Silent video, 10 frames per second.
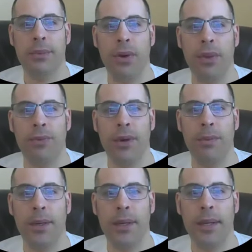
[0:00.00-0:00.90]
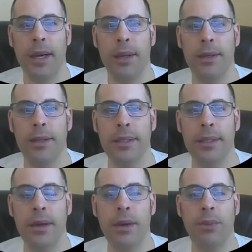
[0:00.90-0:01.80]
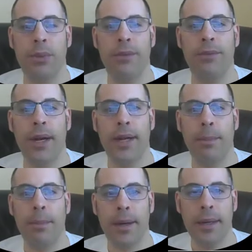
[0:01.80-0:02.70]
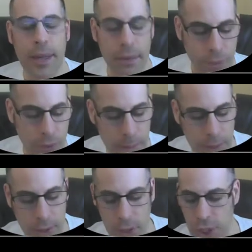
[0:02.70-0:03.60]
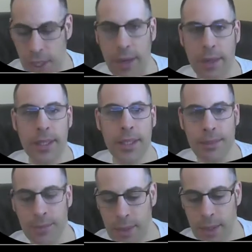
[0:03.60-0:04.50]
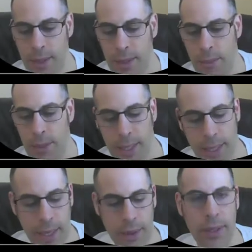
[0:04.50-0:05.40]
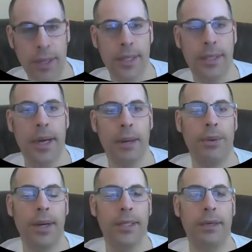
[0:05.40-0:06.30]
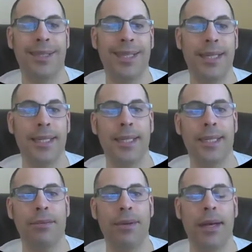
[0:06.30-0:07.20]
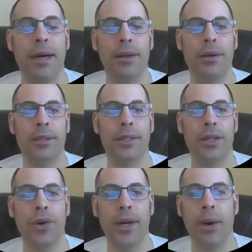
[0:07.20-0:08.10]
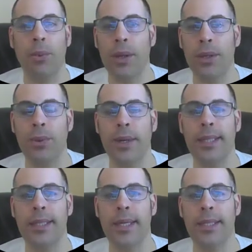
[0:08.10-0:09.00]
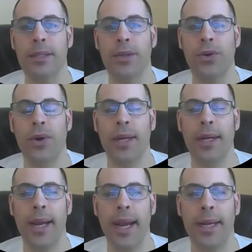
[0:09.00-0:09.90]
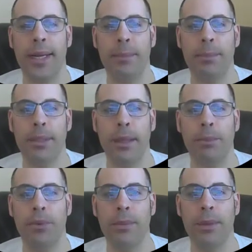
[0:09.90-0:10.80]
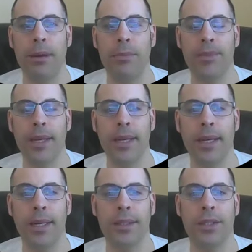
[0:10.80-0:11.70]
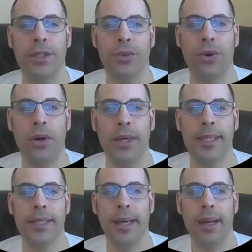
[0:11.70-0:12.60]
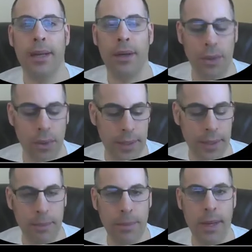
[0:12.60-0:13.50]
six point three billion dollars. We divide that by ninety-four million shares, and we get a calculated stock price of sixty-seven dollars. They're trading at one twenty-six, so they're trading at an eighty-eight percent premium. It's a strong sell according to the